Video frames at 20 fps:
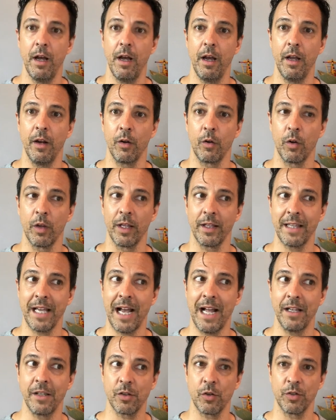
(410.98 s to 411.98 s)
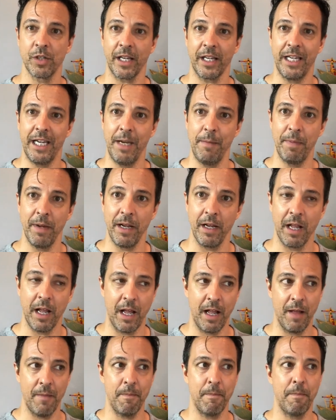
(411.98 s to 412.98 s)
It'll go like that. So it's like
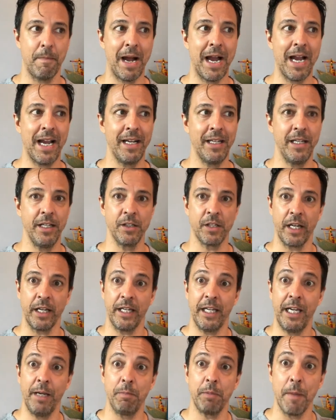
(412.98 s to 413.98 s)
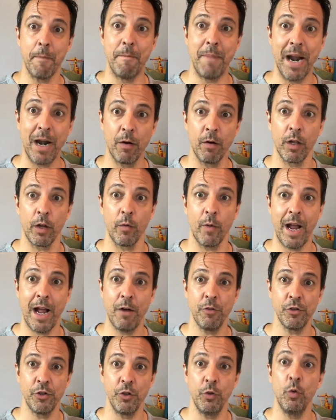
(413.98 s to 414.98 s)
my idea is like keep the barrel
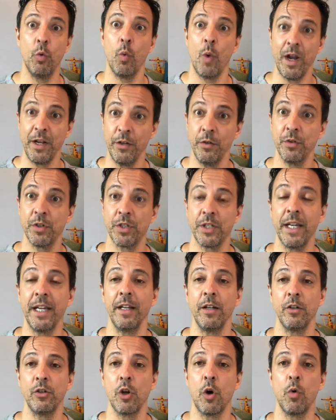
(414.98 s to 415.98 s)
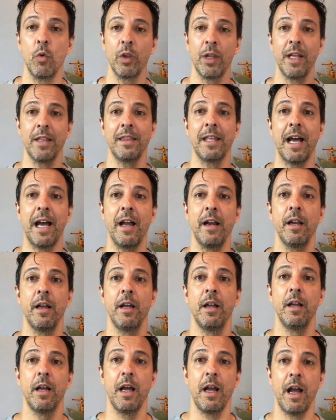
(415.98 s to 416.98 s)
around you when you sing. Don't let that,
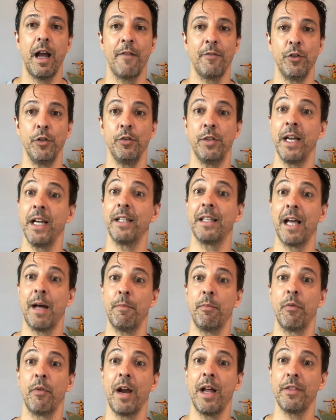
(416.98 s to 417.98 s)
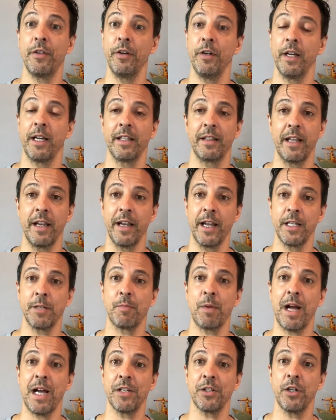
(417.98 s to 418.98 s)
after you take that breath and you get that nice
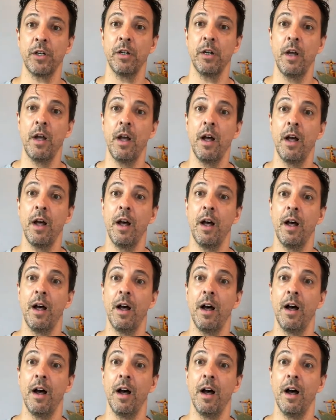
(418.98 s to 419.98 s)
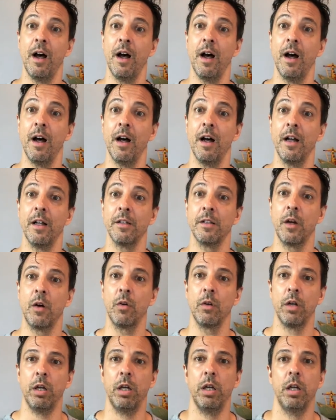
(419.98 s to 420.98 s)
posture,
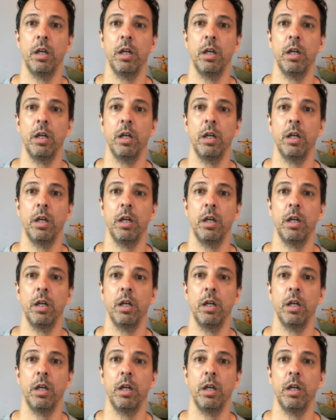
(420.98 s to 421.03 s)
don't